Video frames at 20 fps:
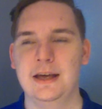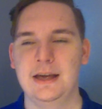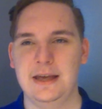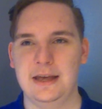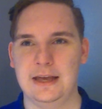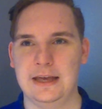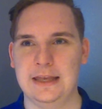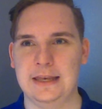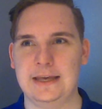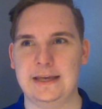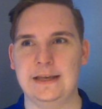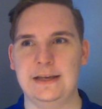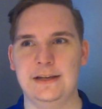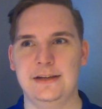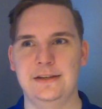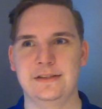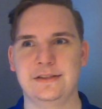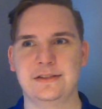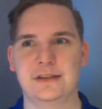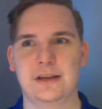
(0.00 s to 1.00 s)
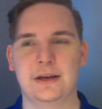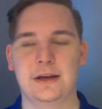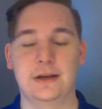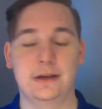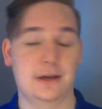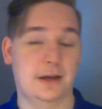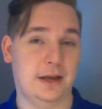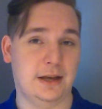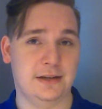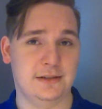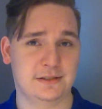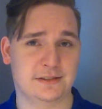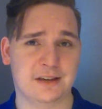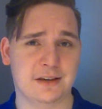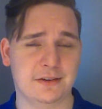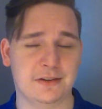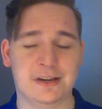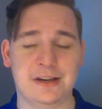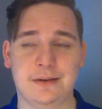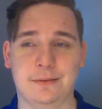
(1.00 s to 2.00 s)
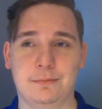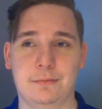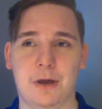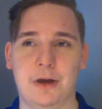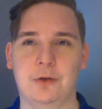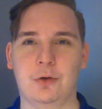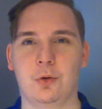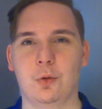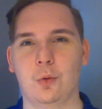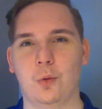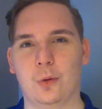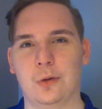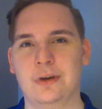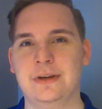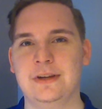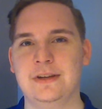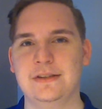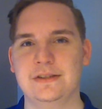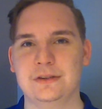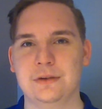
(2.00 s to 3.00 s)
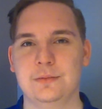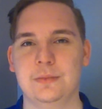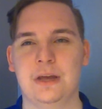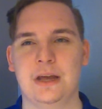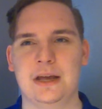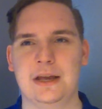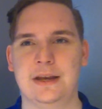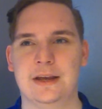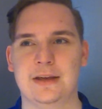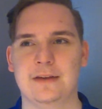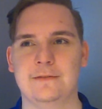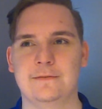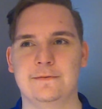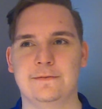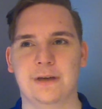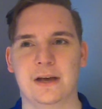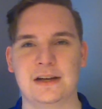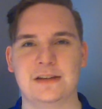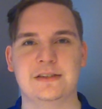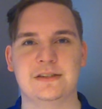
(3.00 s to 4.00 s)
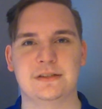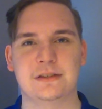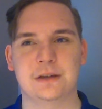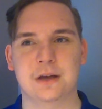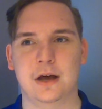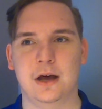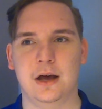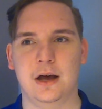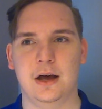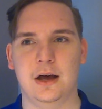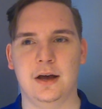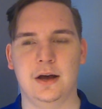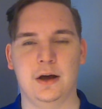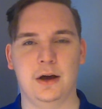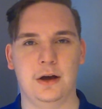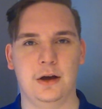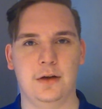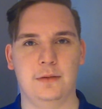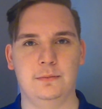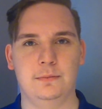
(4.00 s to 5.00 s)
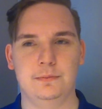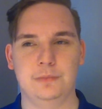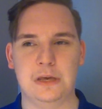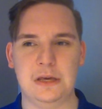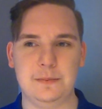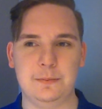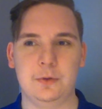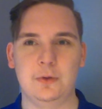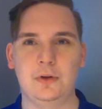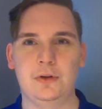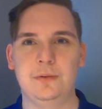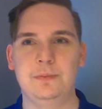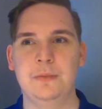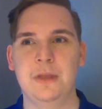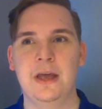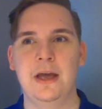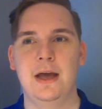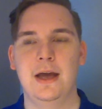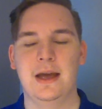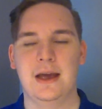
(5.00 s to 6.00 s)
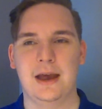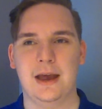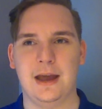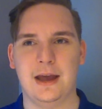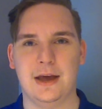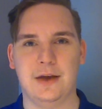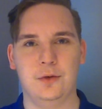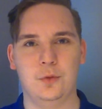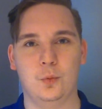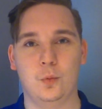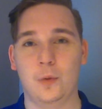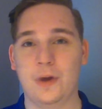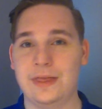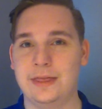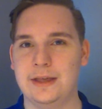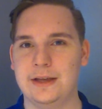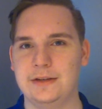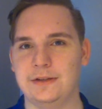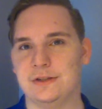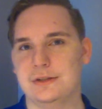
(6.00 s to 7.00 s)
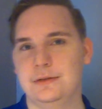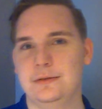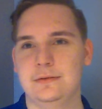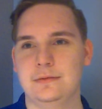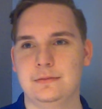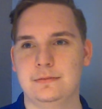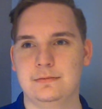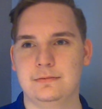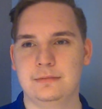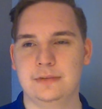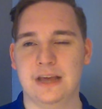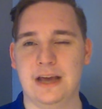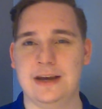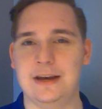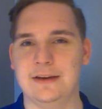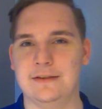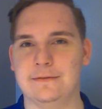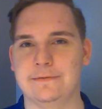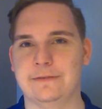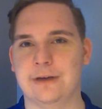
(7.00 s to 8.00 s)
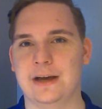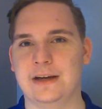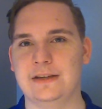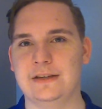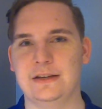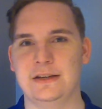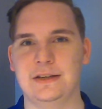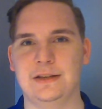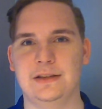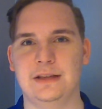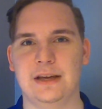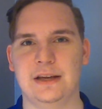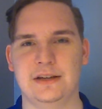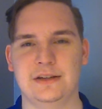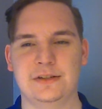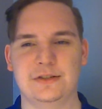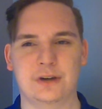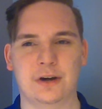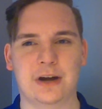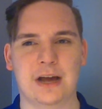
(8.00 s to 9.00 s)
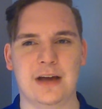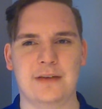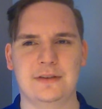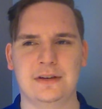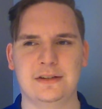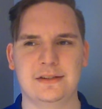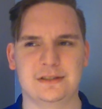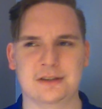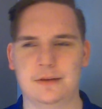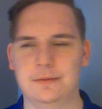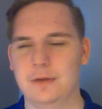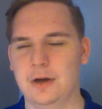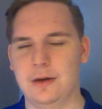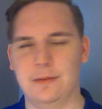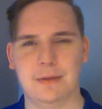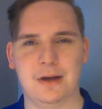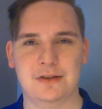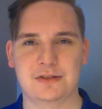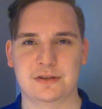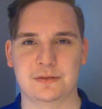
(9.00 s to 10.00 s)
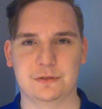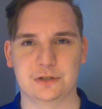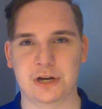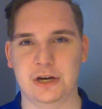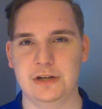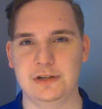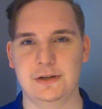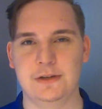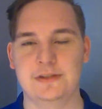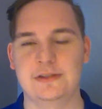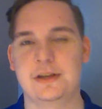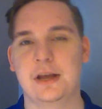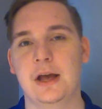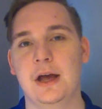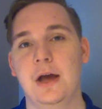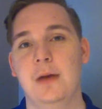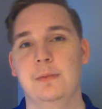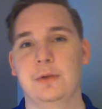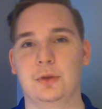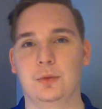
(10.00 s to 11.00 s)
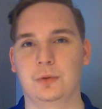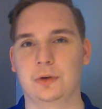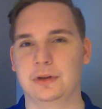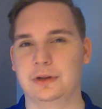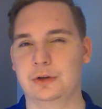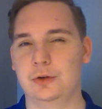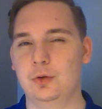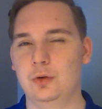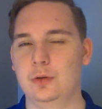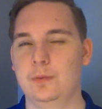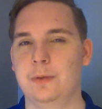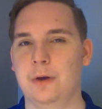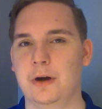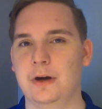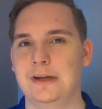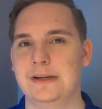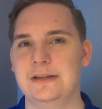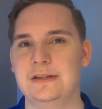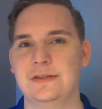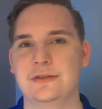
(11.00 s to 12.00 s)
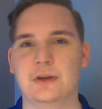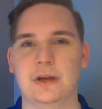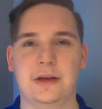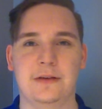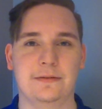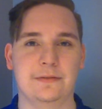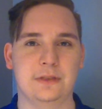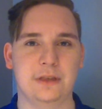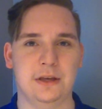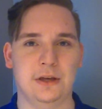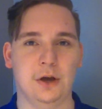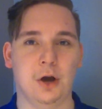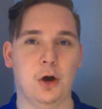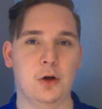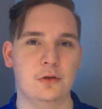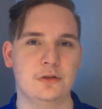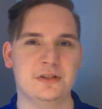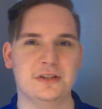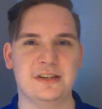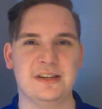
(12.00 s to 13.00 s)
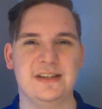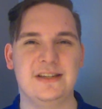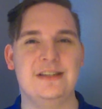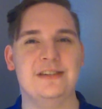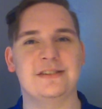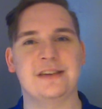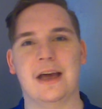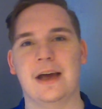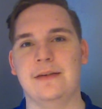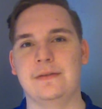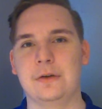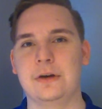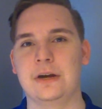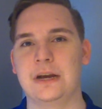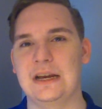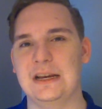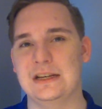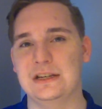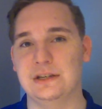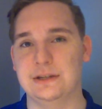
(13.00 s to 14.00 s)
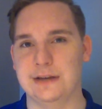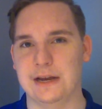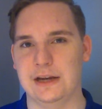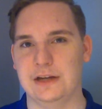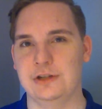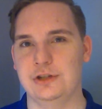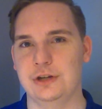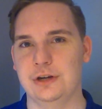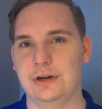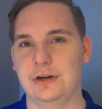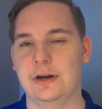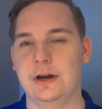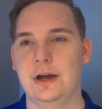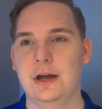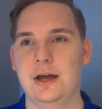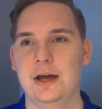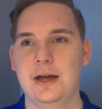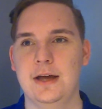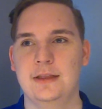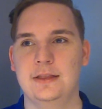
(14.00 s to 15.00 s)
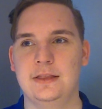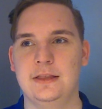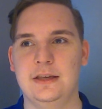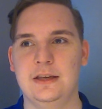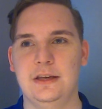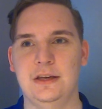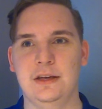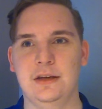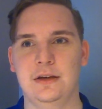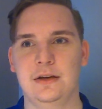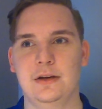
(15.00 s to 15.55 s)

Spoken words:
It is a sentient microorganism. It infects people, and when they get infected, they start having some amounts of changes. But the really cool part is, if the host is ever in danger, the